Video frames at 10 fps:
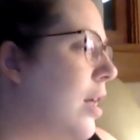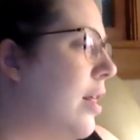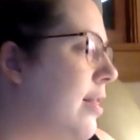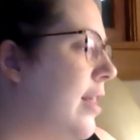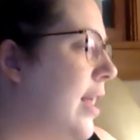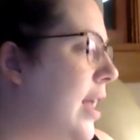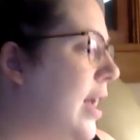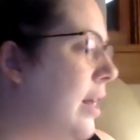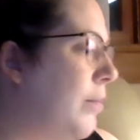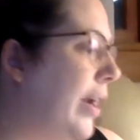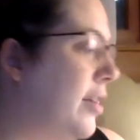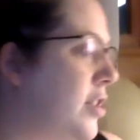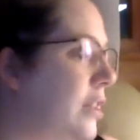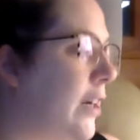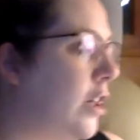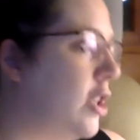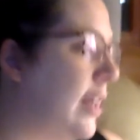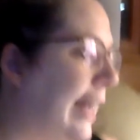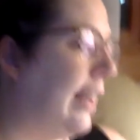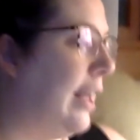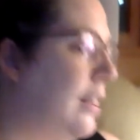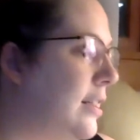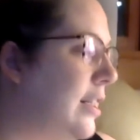Then we go to the Virgin Islands.